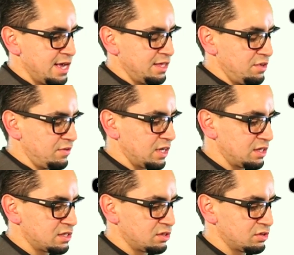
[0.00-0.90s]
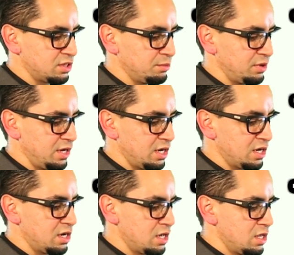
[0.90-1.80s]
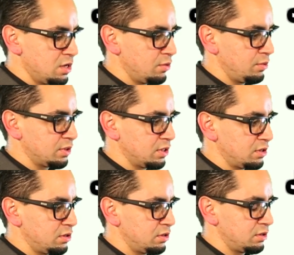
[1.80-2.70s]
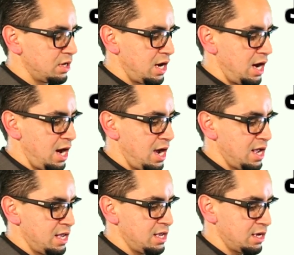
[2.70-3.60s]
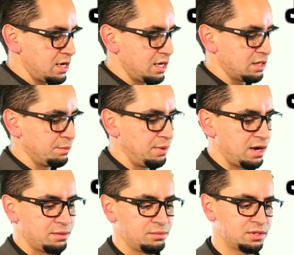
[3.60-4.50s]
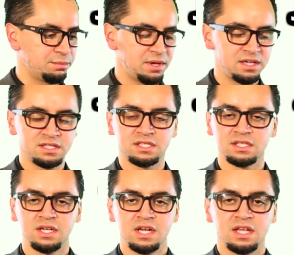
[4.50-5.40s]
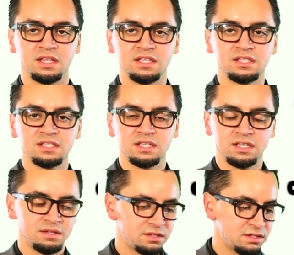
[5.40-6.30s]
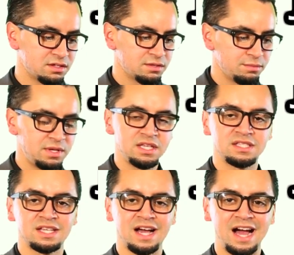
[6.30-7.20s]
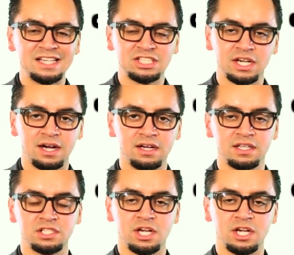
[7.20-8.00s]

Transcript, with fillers: And then you've got this little symbol here with a little I at the bottom with the base. This means kaisha in